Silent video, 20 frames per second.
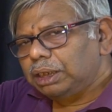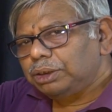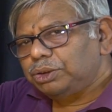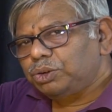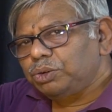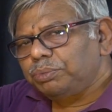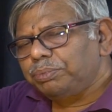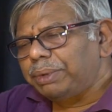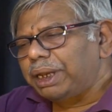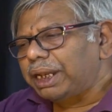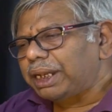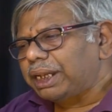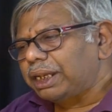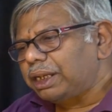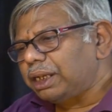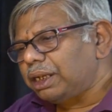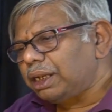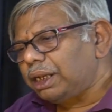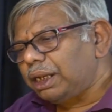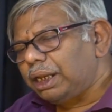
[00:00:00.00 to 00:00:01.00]
to make
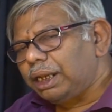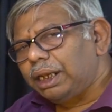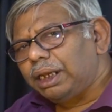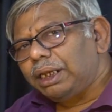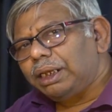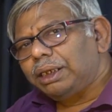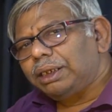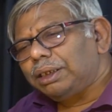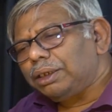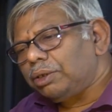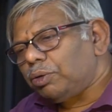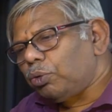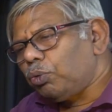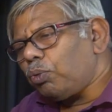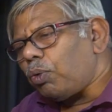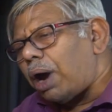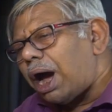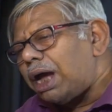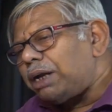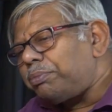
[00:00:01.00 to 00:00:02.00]
a
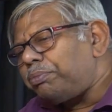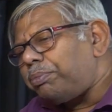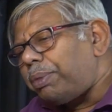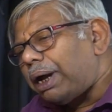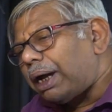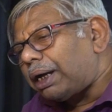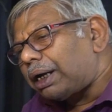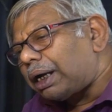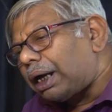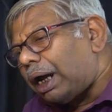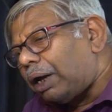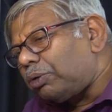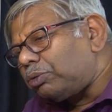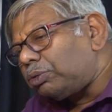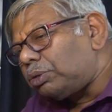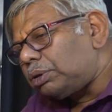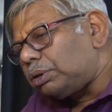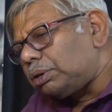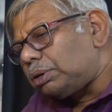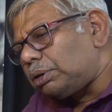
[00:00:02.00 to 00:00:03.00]
white
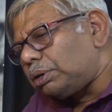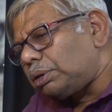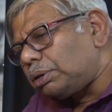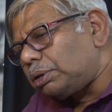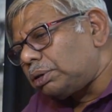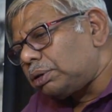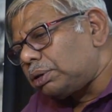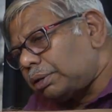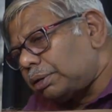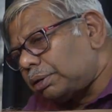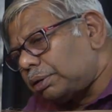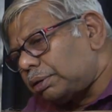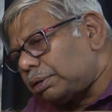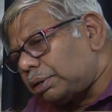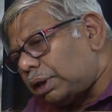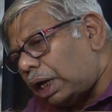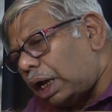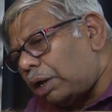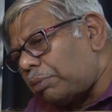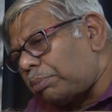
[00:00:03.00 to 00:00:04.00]
background.
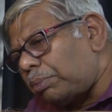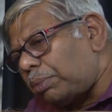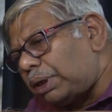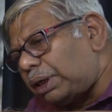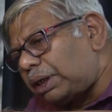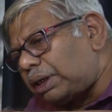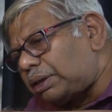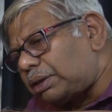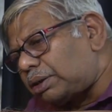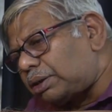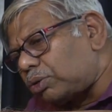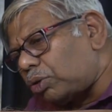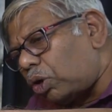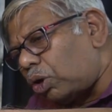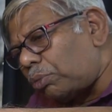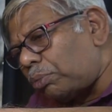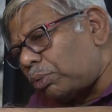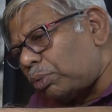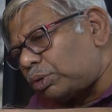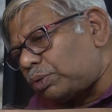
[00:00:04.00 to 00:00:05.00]
I'll mix
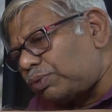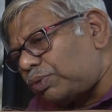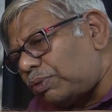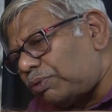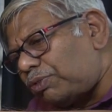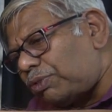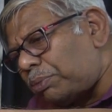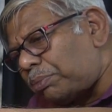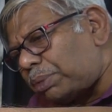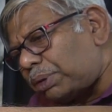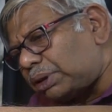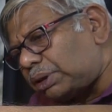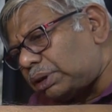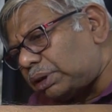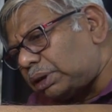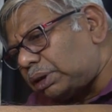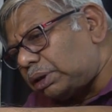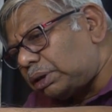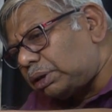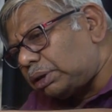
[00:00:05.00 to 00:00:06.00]
almost
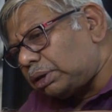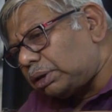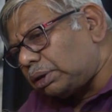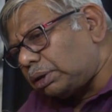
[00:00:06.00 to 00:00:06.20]
50%